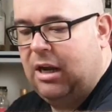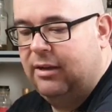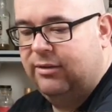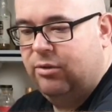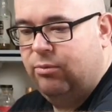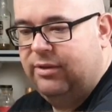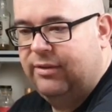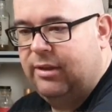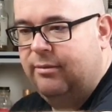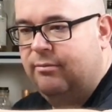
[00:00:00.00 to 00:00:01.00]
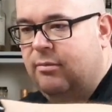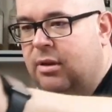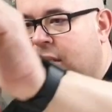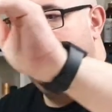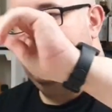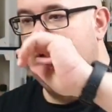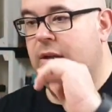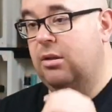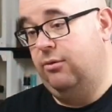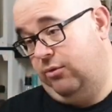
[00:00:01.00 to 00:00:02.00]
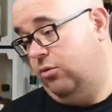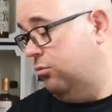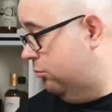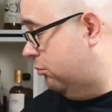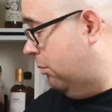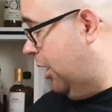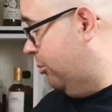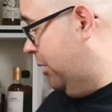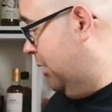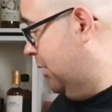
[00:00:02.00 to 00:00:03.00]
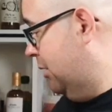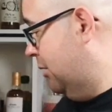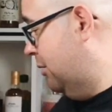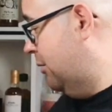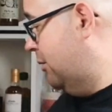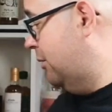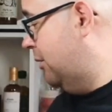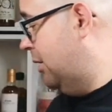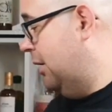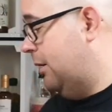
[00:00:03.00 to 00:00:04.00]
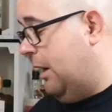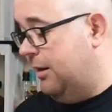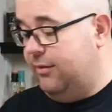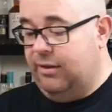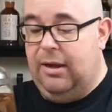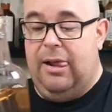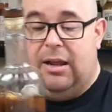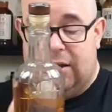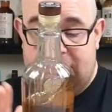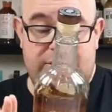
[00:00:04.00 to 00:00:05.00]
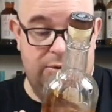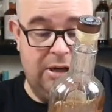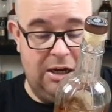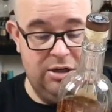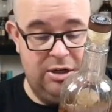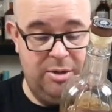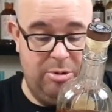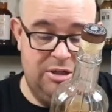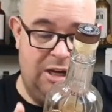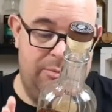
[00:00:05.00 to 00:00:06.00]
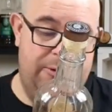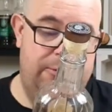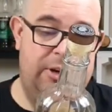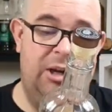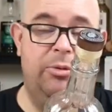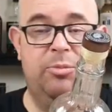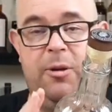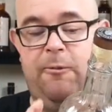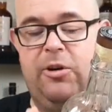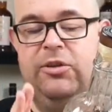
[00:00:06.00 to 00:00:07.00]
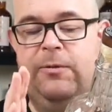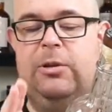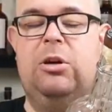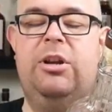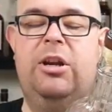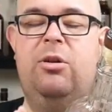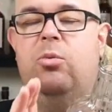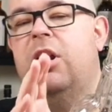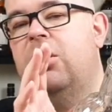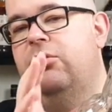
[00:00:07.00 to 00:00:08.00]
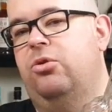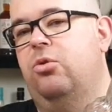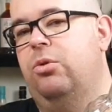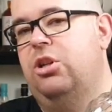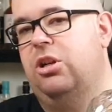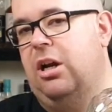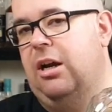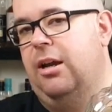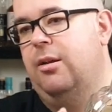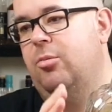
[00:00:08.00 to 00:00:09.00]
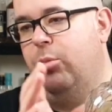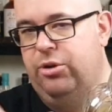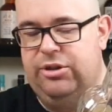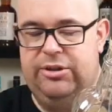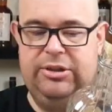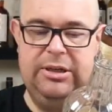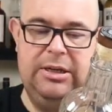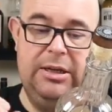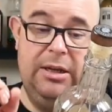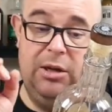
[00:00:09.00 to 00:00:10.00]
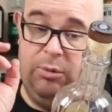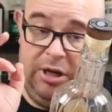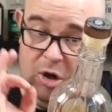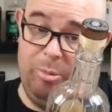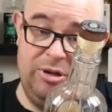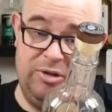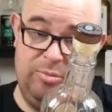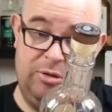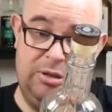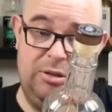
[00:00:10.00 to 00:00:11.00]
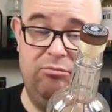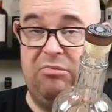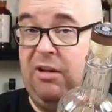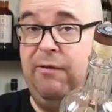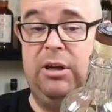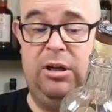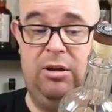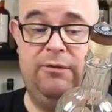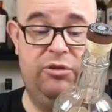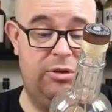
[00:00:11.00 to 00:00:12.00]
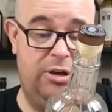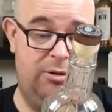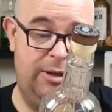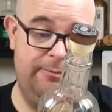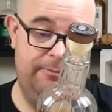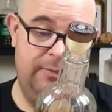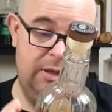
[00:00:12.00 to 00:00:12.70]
cask whiskey, so might be nice. And this one actually, batch number 3, that was my first Fettercairn Warehouse 2, which I purchased. When I opened this bottle, I fell in love straight away.